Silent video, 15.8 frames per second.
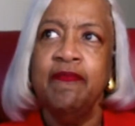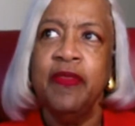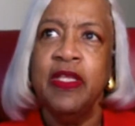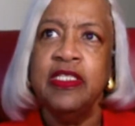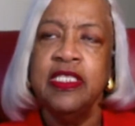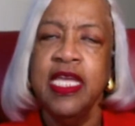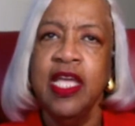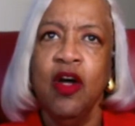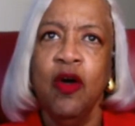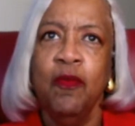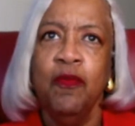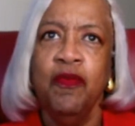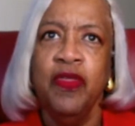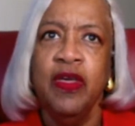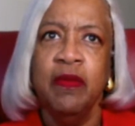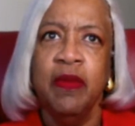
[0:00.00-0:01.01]
To help
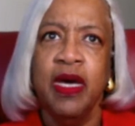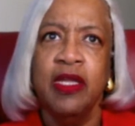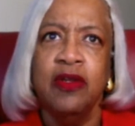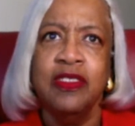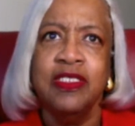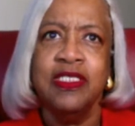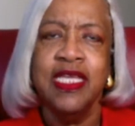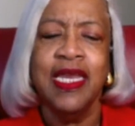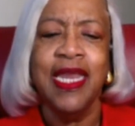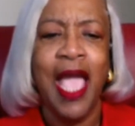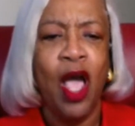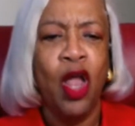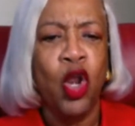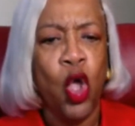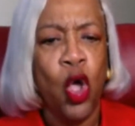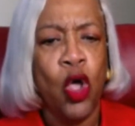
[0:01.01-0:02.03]
them understand how
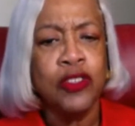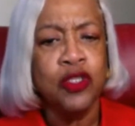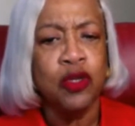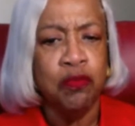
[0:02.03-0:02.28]
laws are